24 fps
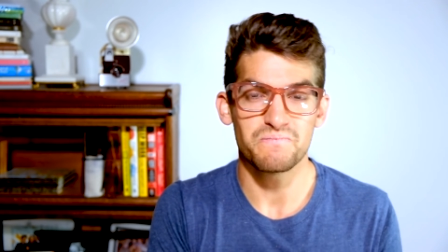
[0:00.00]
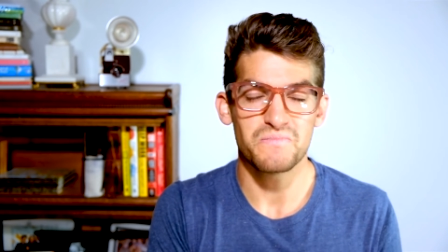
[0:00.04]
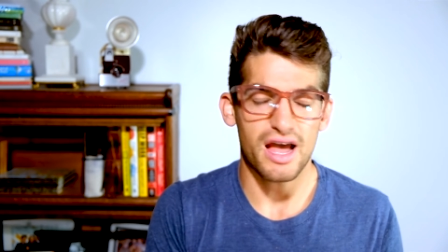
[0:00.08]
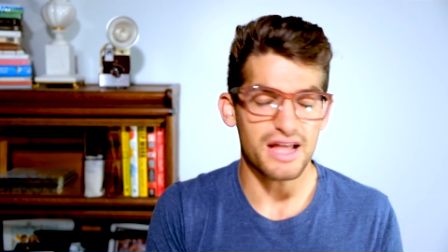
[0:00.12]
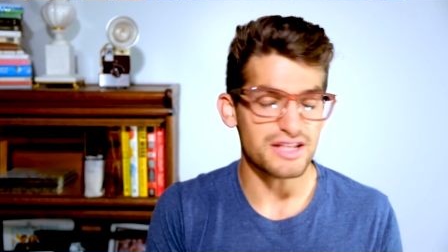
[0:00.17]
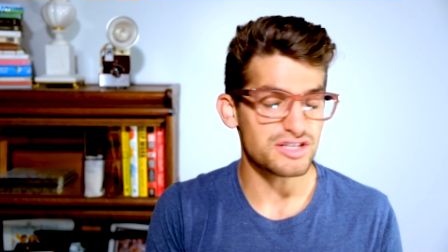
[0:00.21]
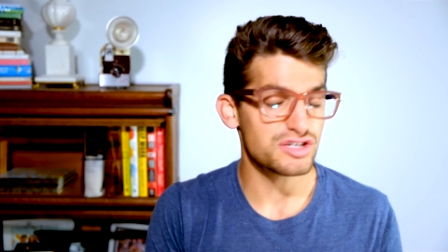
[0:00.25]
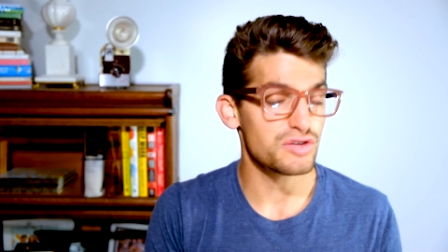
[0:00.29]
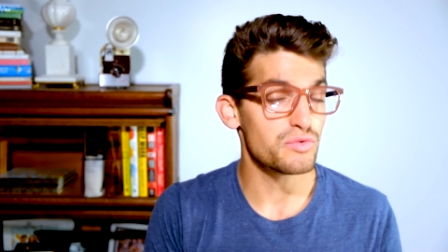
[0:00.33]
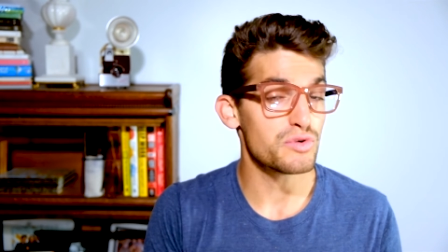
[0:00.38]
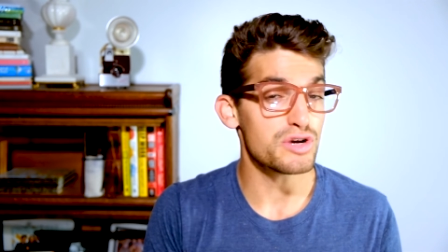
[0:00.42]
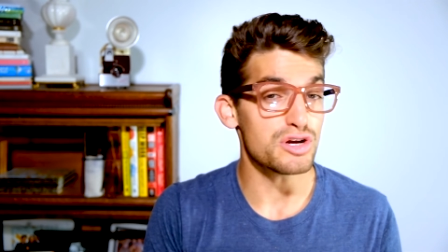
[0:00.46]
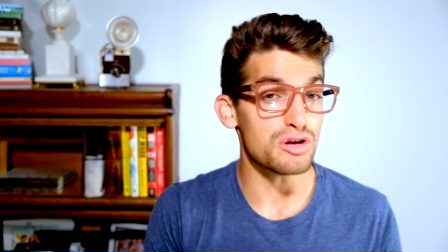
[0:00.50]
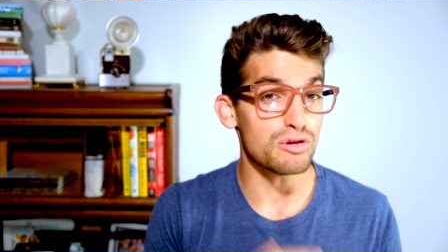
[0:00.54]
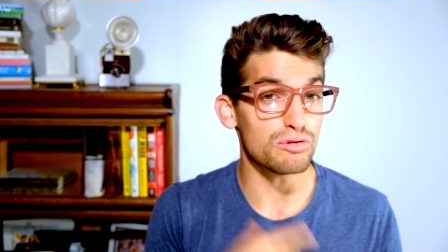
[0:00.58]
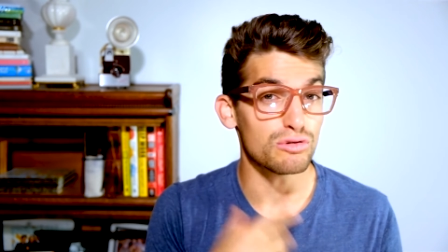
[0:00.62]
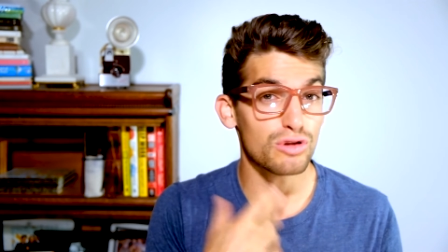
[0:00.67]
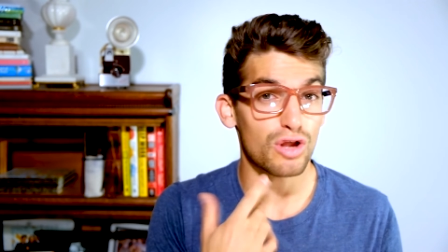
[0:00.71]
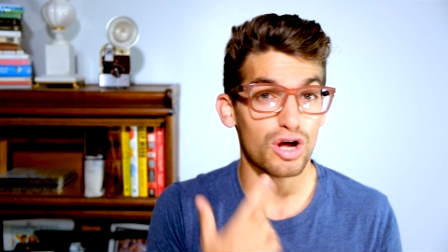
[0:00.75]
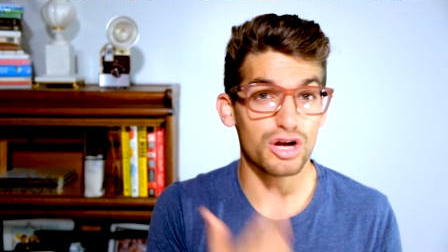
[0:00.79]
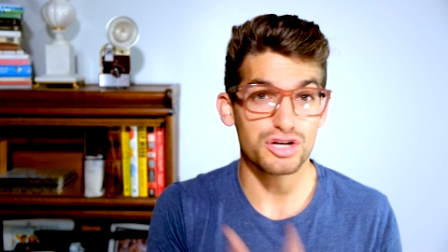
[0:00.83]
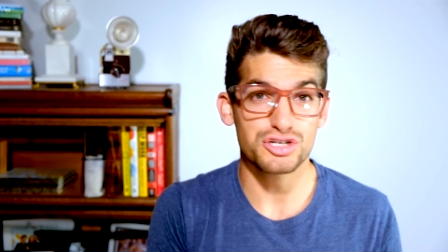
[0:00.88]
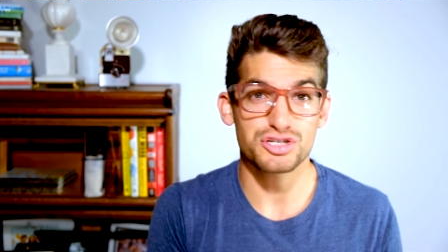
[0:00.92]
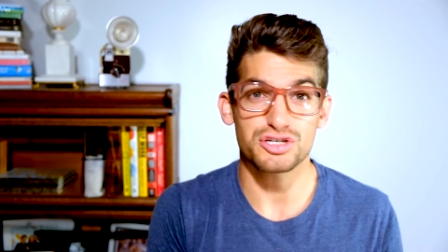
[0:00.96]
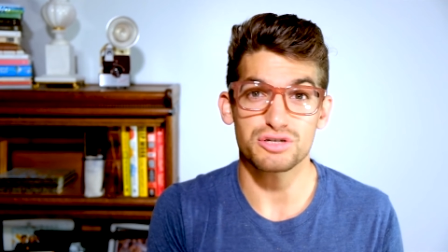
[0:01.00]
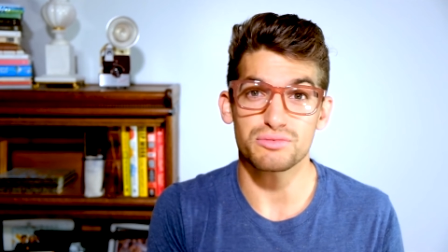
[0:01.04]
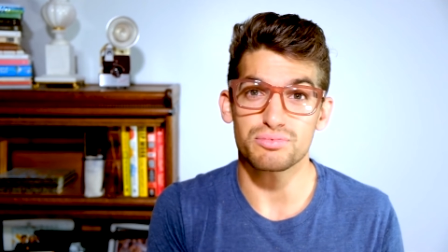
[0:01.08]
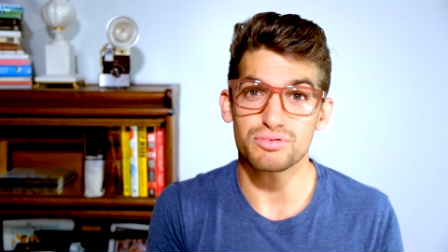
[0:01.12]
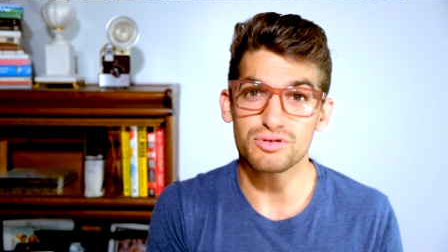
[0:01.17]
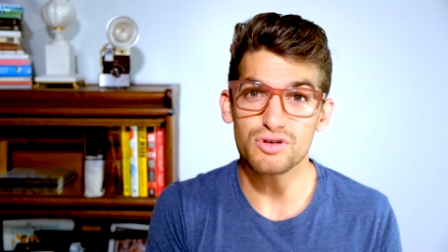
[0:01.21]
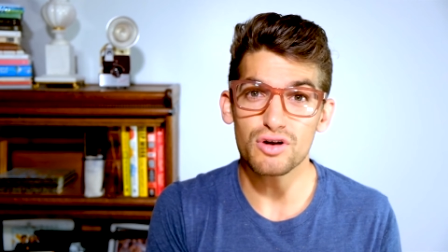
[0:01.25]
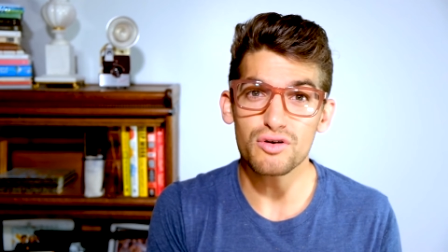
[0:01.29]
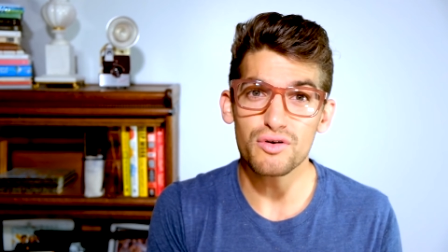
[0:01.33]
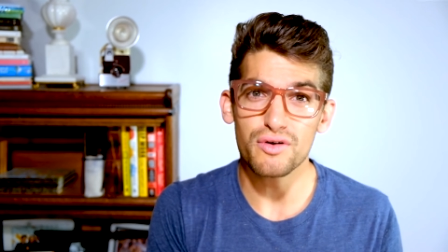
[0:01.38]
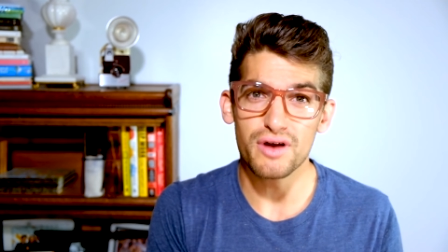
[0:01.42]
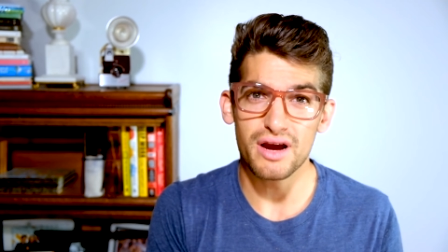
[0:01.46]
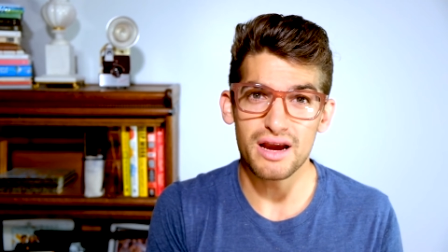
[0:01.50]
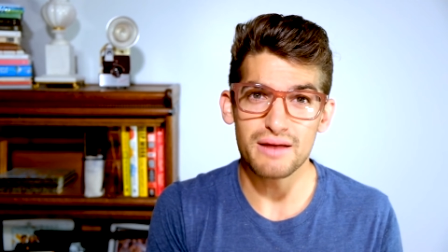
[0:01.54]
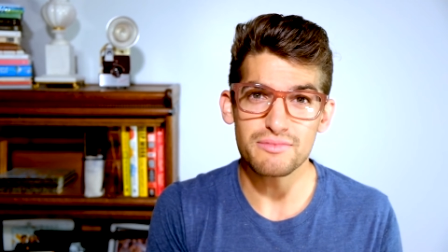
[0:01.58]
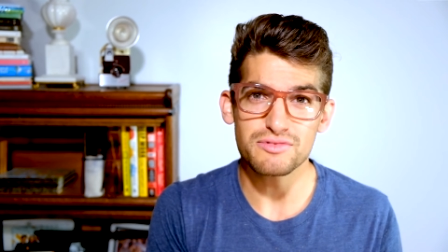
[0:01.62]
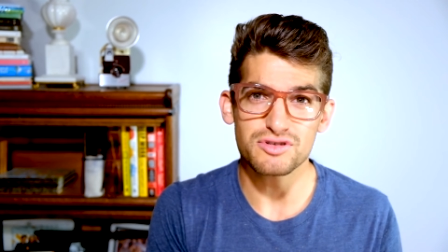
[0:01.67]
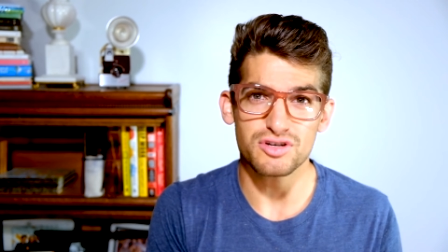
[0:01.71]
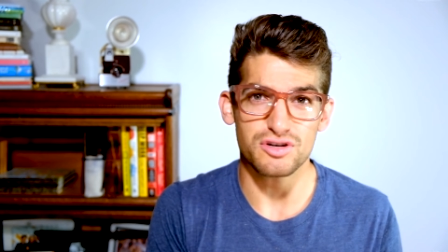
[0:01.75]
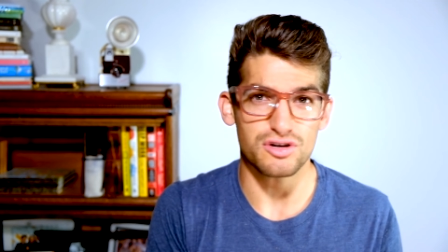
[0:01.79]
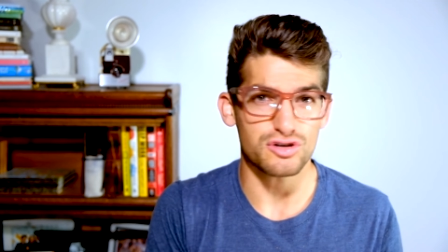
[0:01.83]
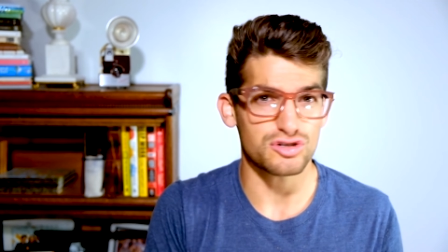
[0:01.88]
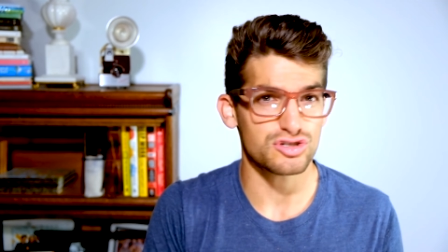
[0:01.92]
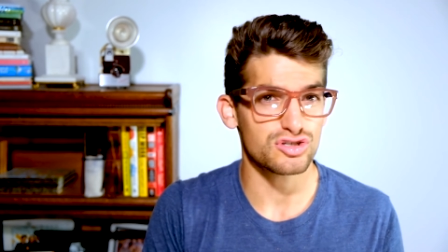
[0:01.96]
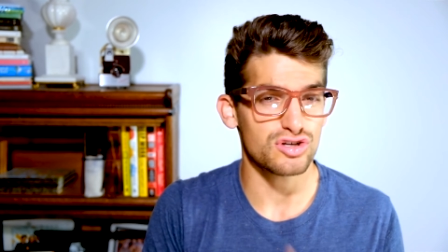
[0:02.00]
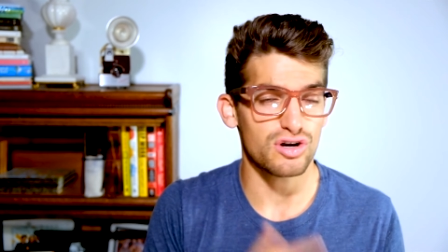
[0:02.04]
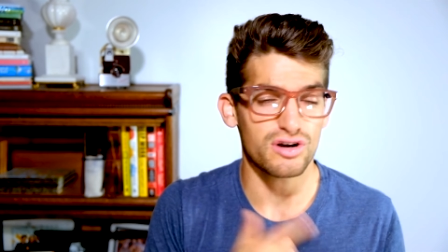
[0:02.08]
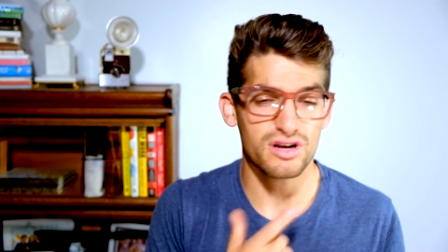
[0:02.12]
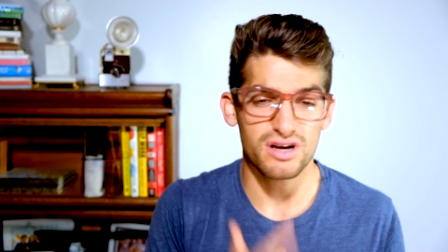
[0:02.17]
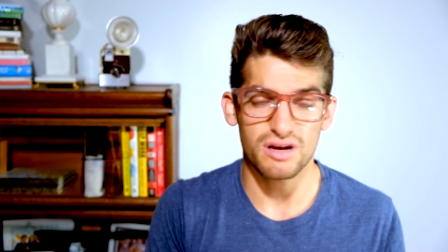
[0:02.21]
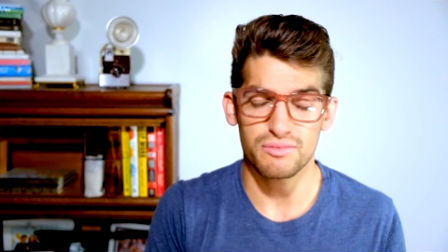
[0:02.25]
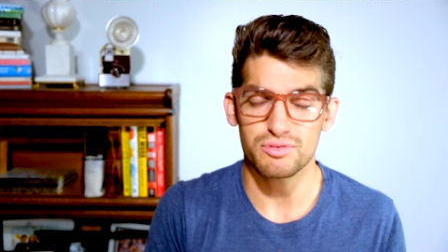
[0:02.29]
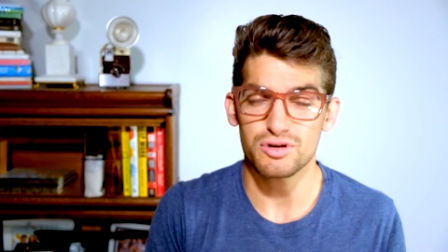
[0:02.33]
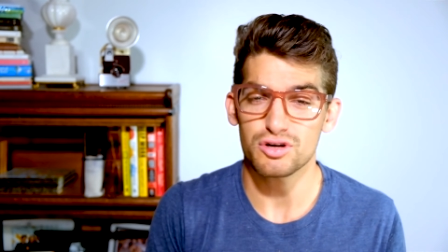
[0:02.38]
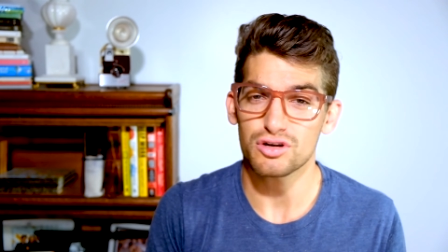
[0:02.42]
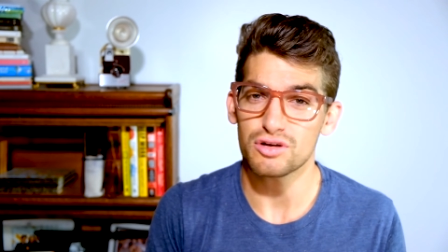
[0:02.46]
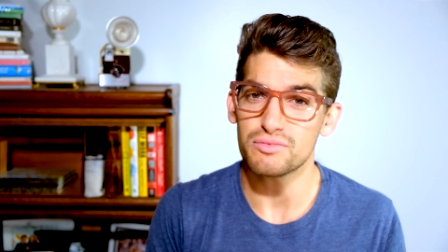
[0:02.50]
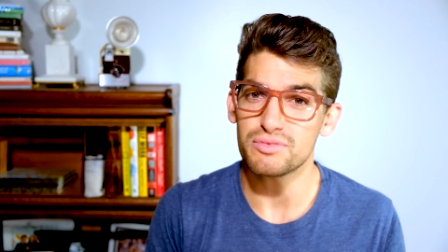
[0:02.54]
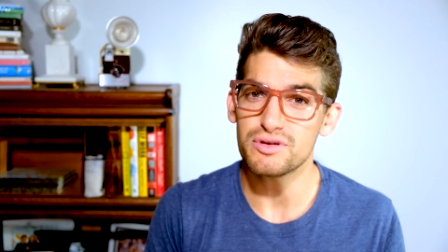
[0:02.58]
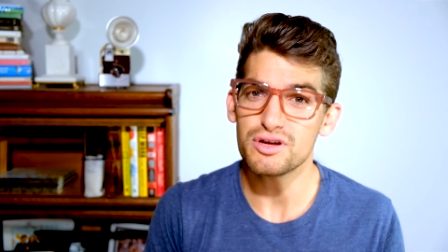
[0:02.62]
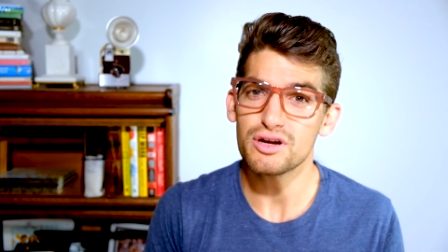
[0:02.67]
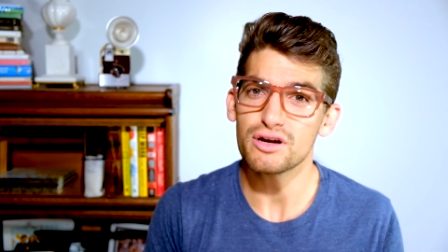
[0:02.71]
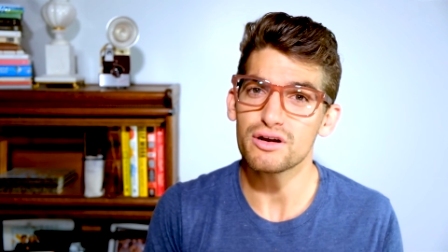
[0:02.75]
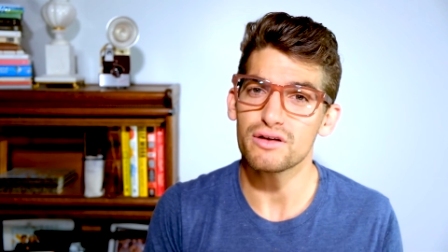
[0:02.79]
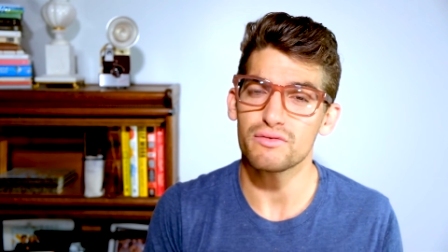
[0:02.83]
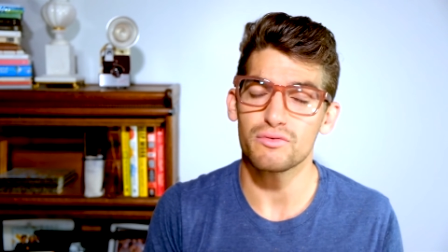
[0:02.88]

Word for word: And so when you launch your programs or you're starting up your computer,